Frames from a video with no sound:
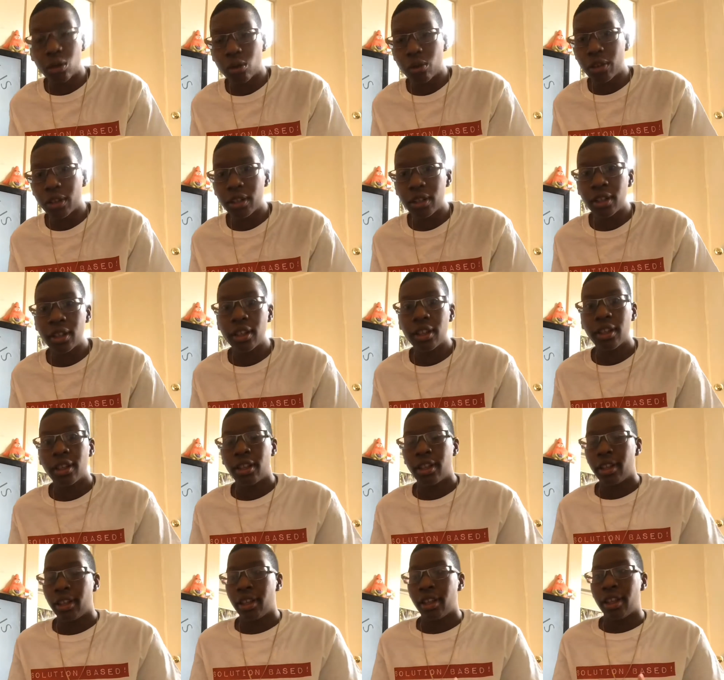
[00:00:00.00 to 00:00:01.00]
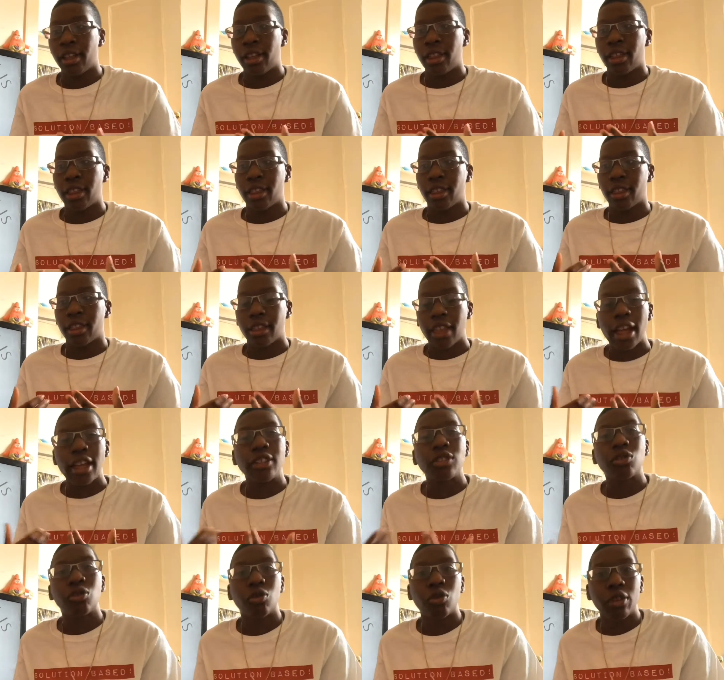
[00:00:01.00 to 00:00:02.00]
doing,
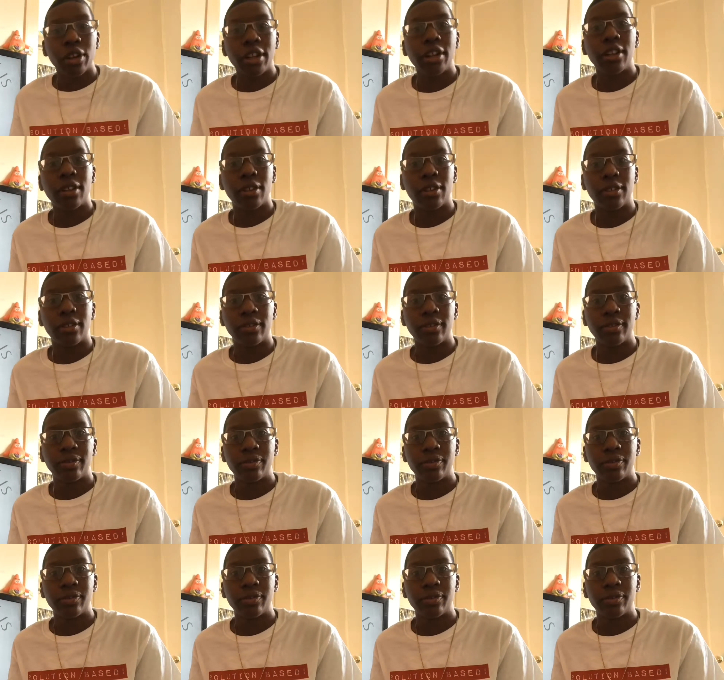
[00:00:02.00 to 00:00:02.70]
that's real.